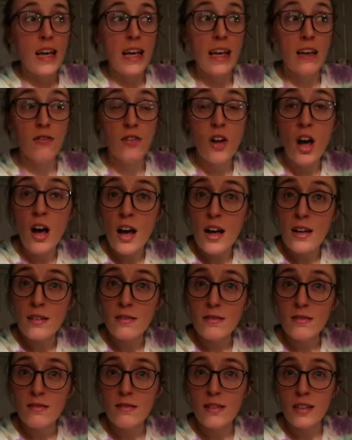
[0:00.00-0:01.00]
If not,
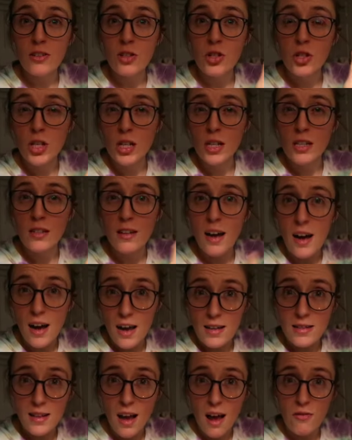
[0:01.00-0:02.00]
then she
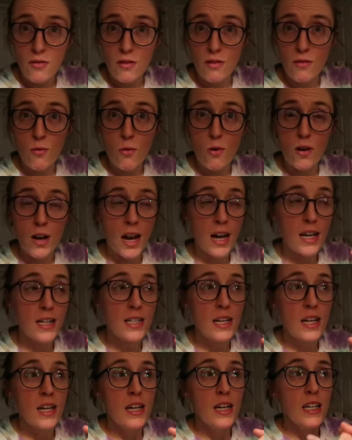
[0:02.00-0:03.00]
dies after the four days.